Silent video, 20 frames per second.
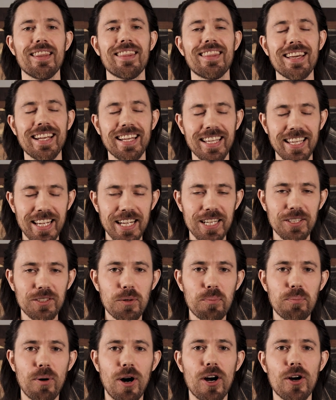The key
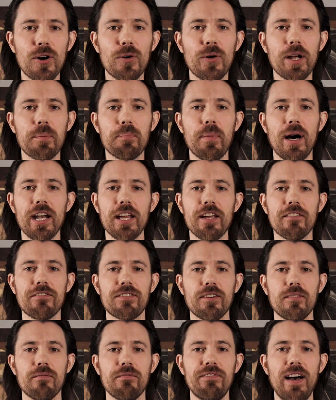to borrowing money
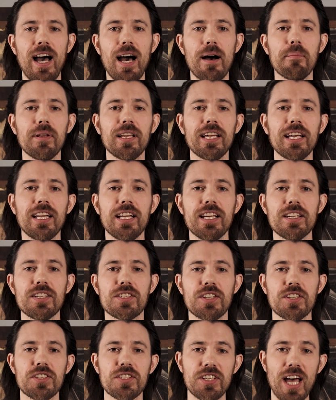from family
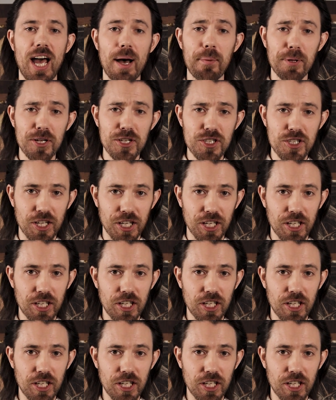is establishing